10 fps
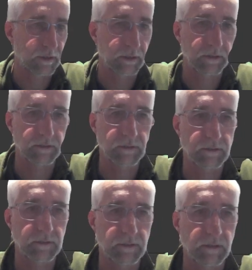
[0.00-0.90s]
that
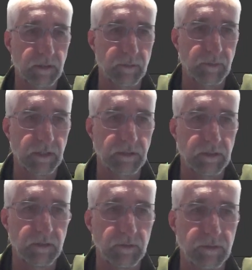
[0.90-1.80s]
is
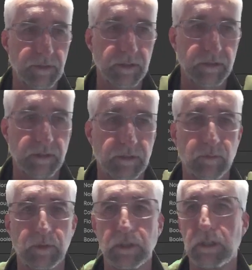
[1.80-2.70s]
used is this
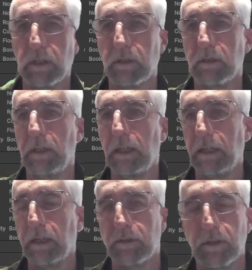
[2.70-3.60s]
one here.
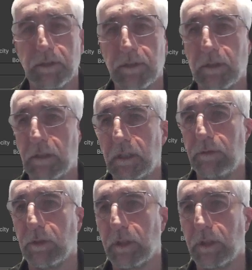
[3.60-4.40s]
So the default